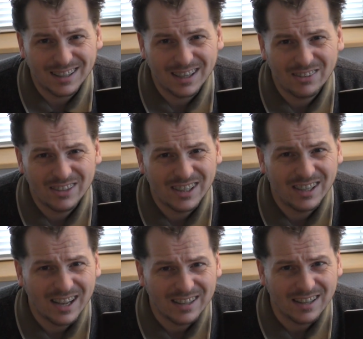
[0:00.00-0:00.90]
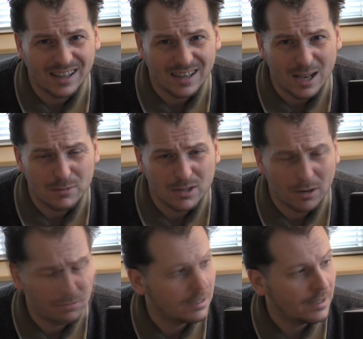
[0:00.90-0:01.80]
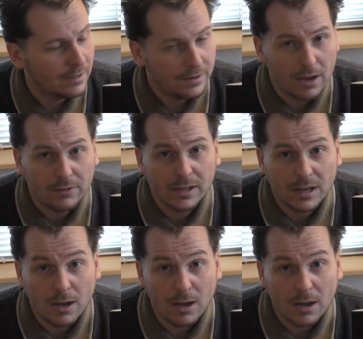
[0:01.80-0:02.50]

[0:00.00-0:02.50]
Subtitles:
I really liked that laptop. Now that